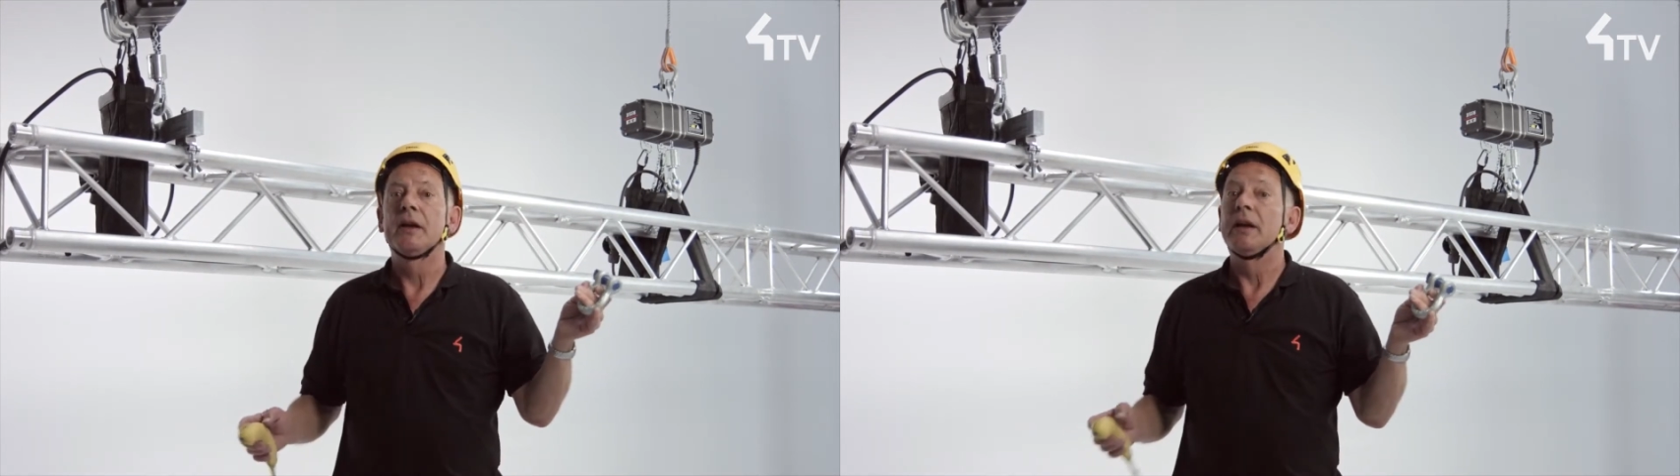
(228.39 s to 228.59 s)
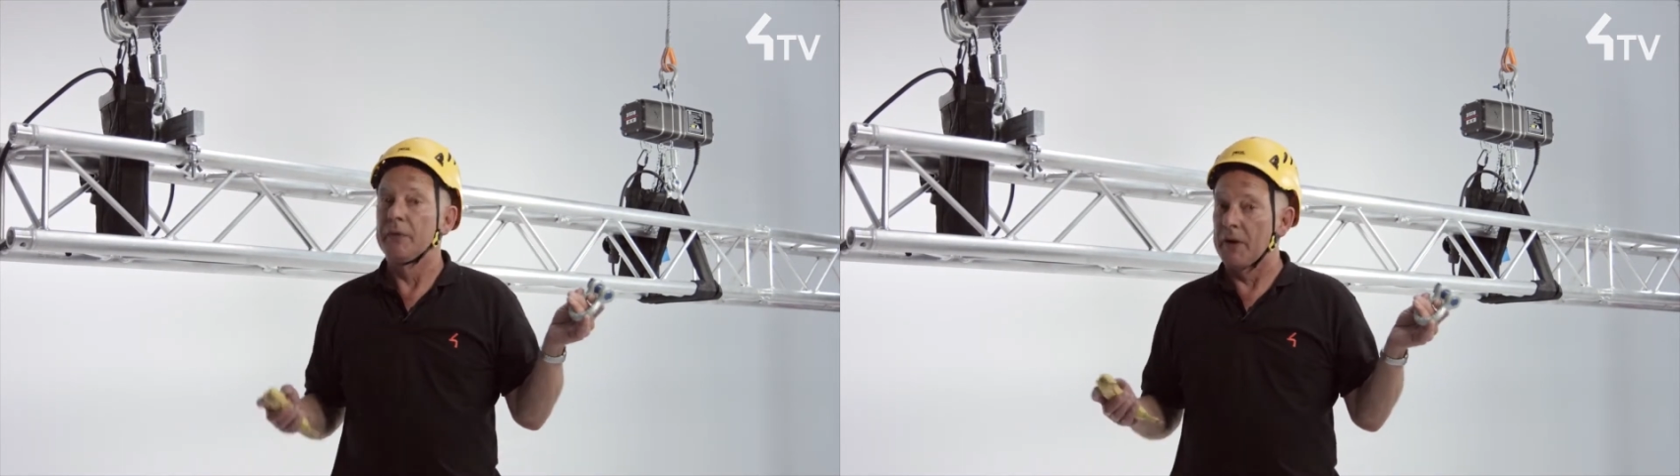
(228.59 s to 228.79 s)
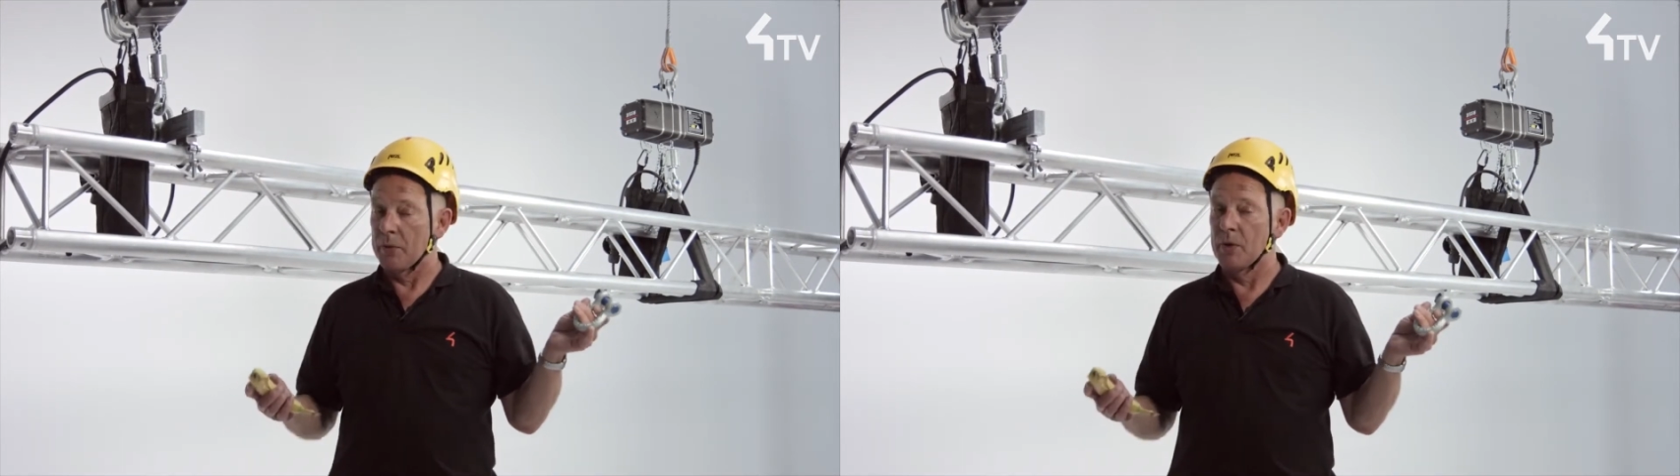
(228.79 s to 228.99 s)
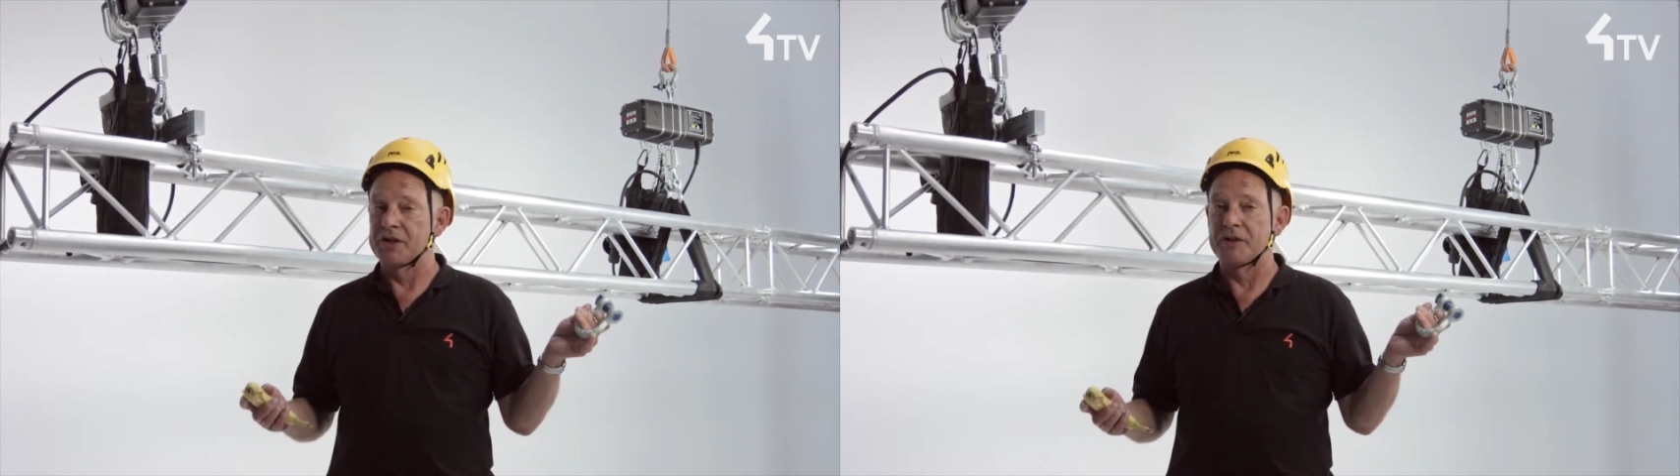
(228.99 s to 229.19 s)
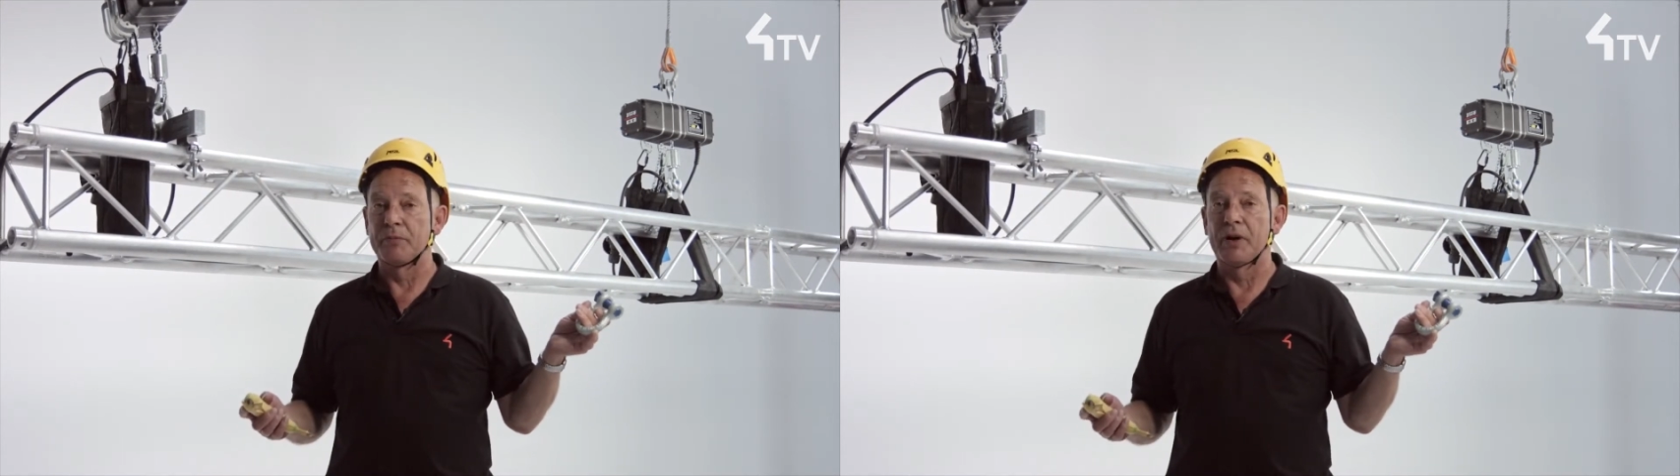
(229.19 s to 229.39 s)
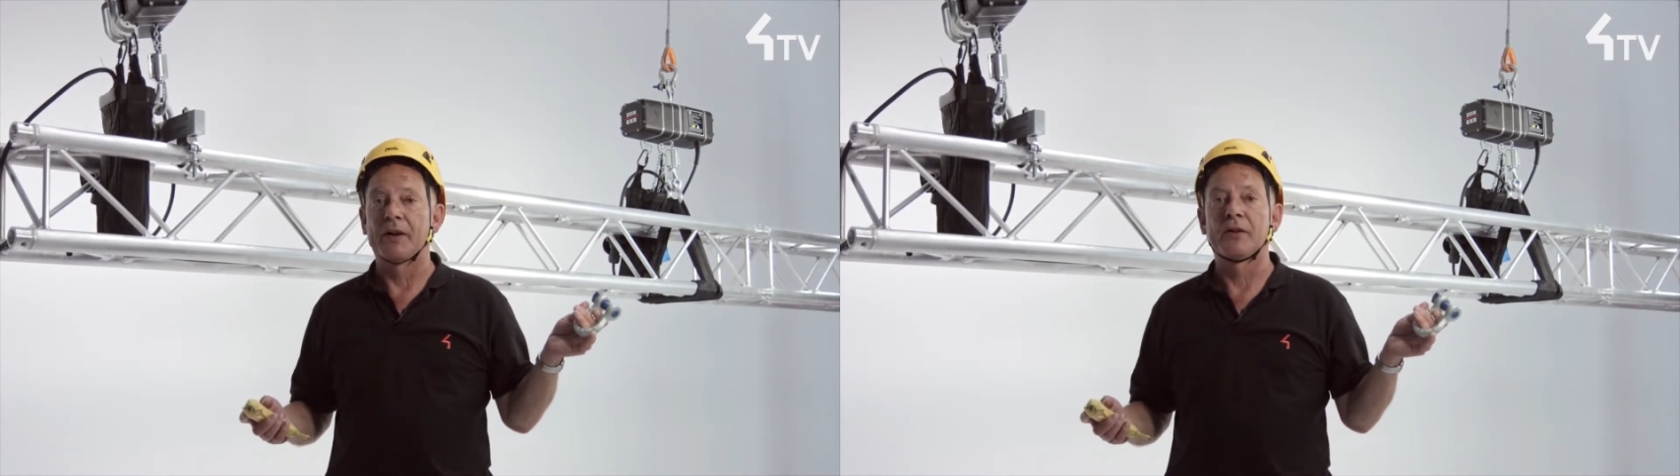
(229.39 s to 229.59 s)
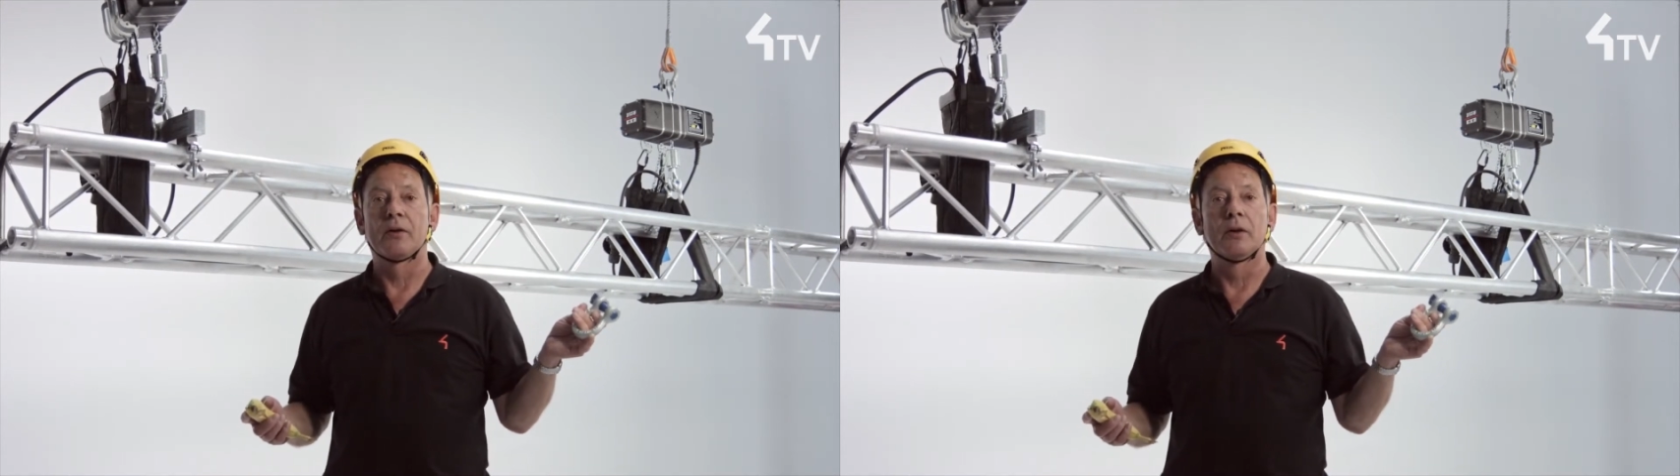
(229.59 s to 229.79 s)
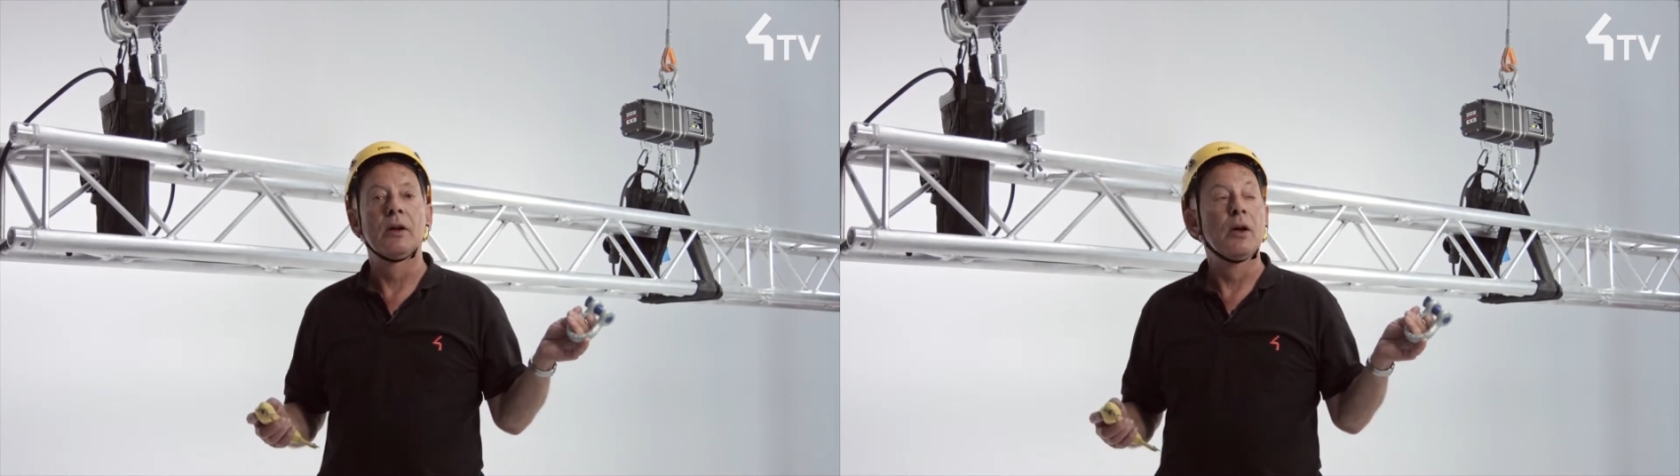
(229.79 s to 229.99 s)
if otherwise
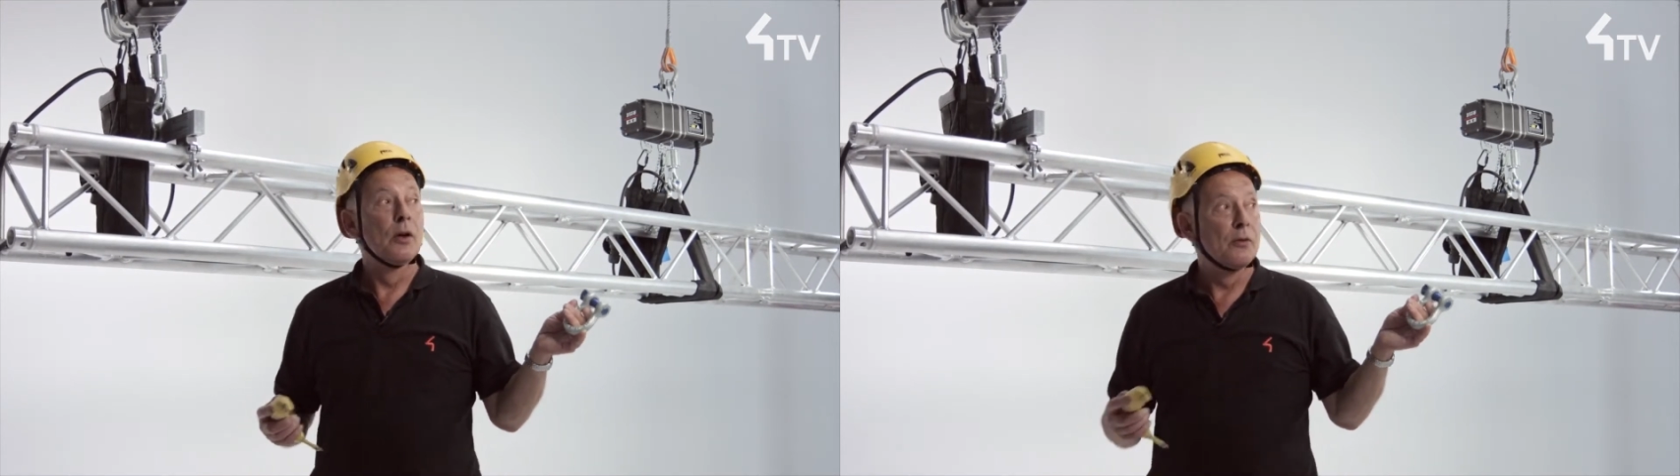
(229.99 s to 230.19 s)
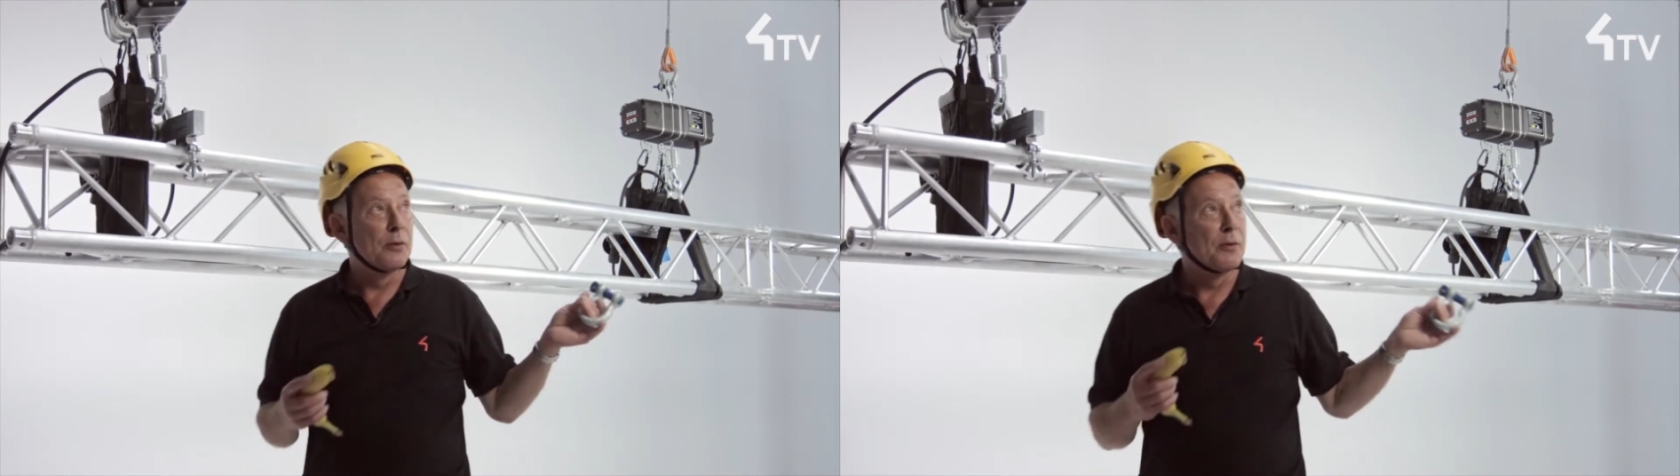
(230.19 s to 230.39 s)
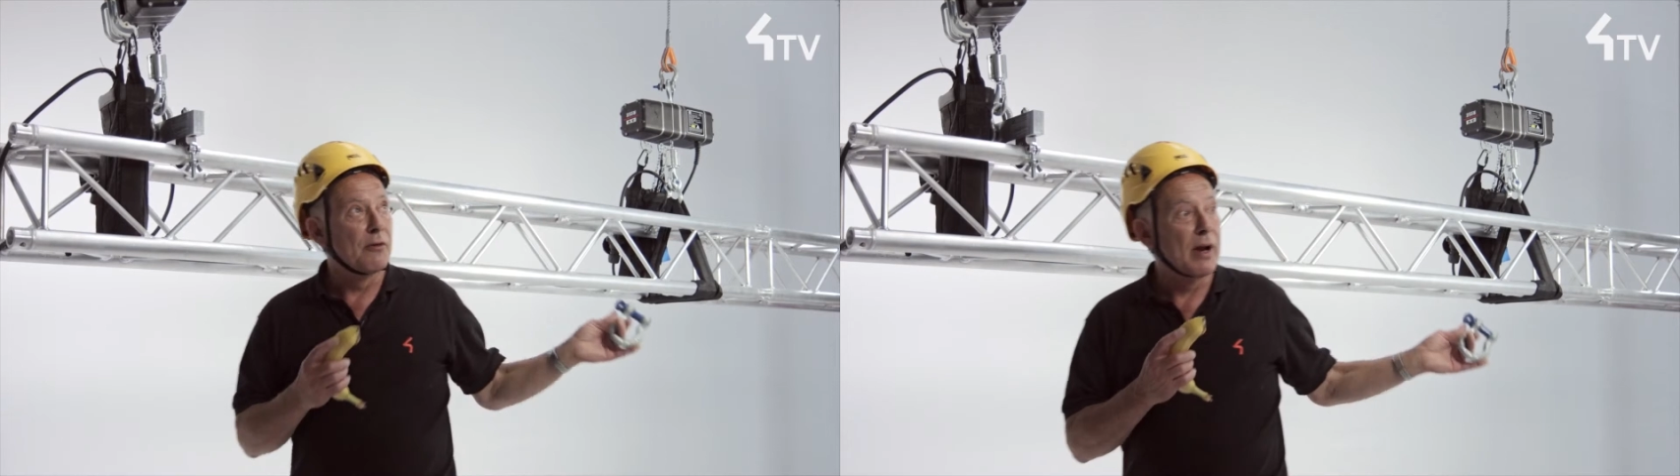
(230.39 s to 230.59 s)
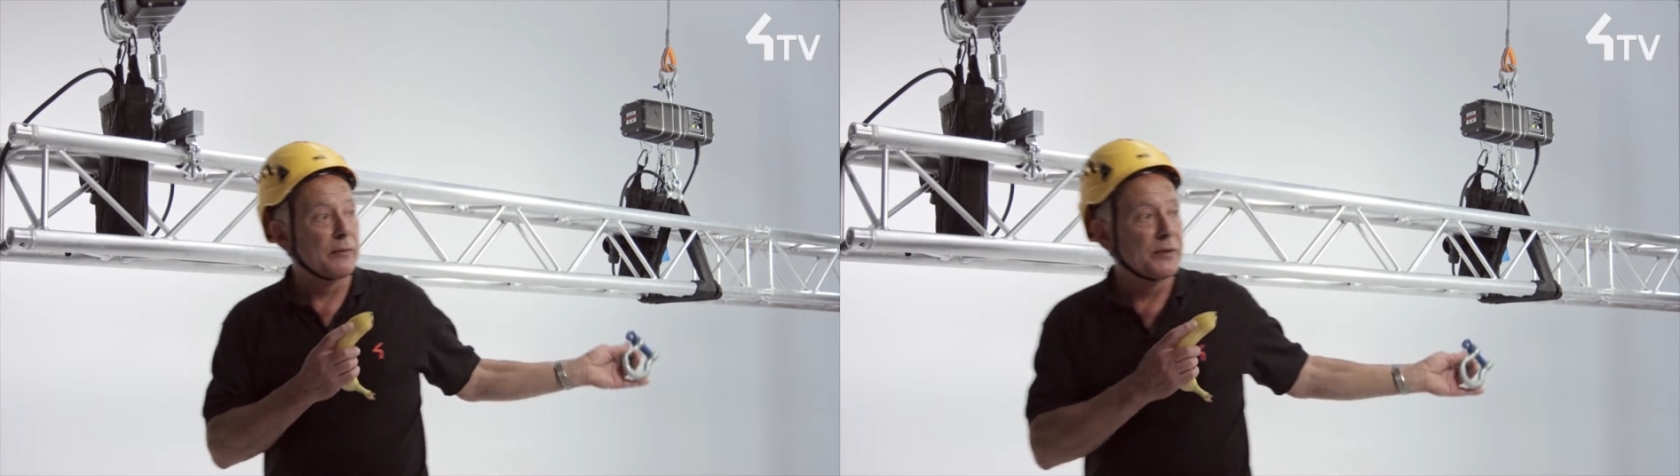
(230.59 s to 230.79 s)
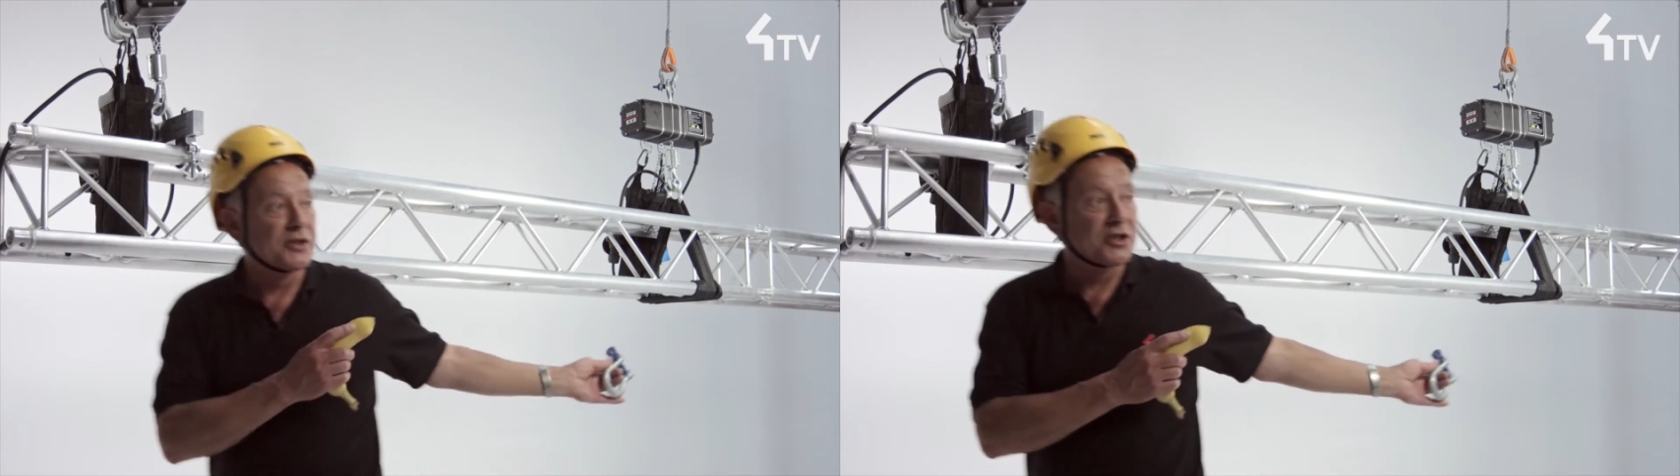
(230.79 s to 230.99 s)
impractical, from the relevant